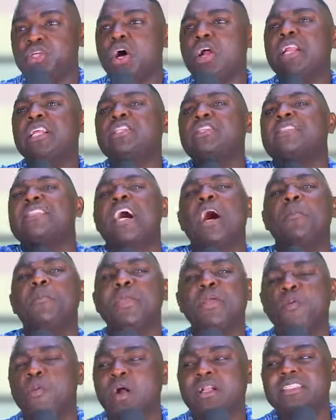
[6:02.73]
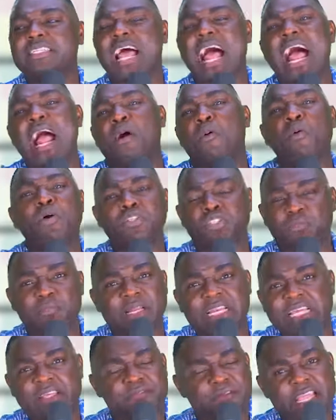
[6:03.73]
don't need to tell me what I want to
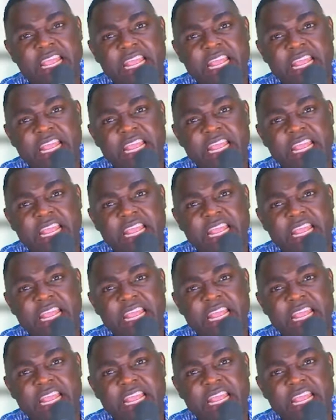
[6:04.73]
believe